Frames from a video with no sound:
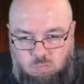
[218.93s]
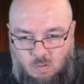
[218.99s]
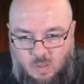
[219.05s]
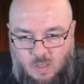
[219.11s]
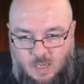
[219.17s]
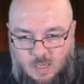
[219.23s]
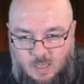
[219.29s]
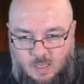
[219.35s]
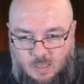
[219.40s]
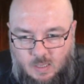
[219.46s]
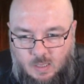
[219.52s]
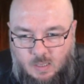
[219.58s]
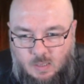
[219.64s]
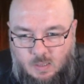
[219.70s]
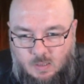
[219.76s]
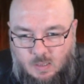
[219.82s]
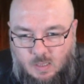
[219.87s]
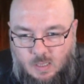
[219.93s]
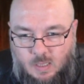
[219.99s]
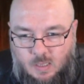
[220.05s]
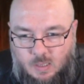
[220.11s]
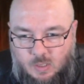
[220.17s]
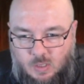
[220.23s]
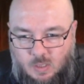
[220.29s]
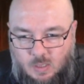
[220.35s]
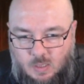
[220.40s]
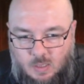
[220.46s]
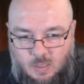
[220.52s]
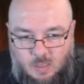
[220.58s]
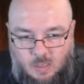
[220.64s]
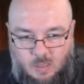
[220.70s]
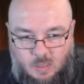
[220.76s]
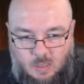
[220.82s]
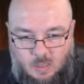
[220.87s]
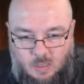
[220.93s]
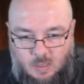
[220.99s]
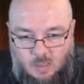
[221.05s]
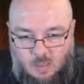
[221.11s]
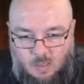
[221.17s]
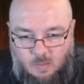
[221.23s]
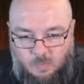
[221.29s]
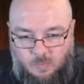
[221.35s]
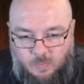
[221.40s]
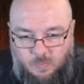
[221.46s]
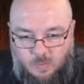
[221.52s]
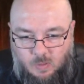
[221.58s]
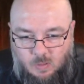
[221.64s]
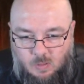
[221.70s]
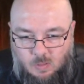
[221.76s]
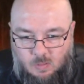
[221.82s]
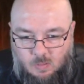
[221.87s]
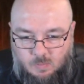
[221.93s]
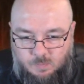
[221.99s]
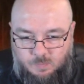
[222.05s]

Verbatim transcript: that is actually up full.